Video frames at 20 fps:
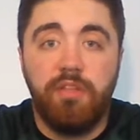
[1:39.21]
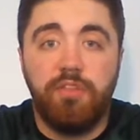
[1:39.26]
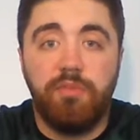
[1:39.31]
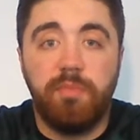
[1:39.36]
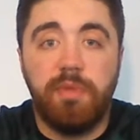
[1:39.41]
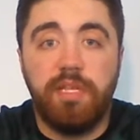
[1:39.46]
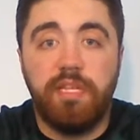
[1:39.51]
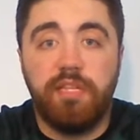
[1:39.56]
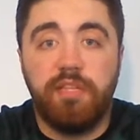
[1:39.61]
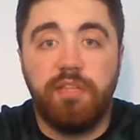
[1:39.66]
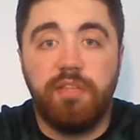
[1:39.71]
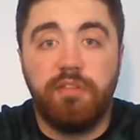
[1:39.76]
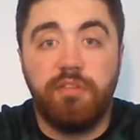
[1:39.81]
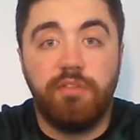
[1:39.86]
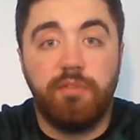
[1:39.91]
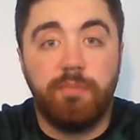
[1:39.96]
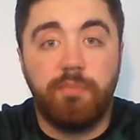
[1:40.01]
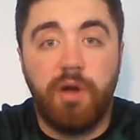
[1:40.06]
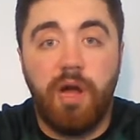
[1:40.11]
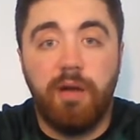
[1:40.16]
To me,
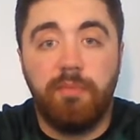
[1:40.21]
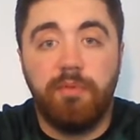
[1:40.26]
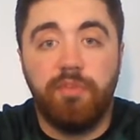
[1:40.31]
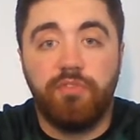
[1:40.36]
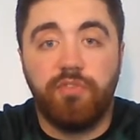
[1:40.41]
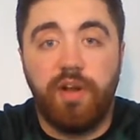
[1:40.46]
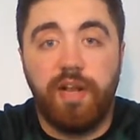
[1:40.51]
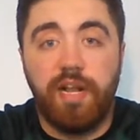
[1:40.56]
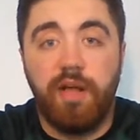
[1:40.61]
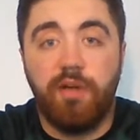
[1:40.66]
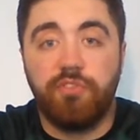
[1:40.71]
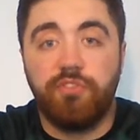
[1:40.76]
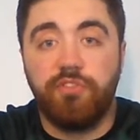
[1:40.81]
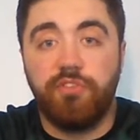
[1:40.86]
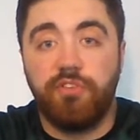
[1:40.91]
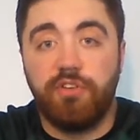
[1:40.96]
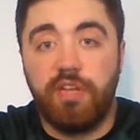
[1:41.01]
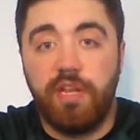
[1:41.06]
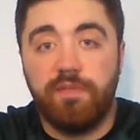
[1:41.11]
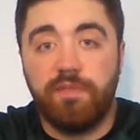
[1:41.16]
the problem is right now is that
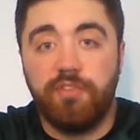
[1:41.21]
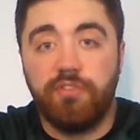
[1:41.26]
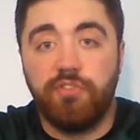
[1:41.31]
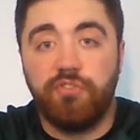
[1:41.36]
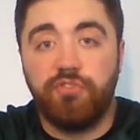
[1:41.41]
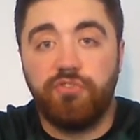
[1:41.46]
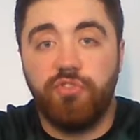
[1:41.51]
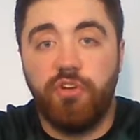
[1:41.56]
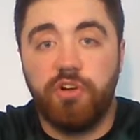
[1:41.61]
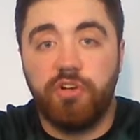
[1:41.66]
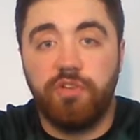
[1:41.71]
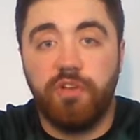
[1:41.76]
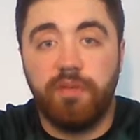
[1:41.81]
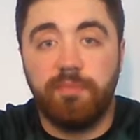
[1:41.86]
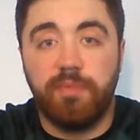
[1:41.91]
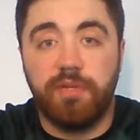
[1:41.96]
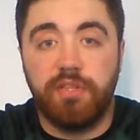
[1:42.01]
their defense is struggling,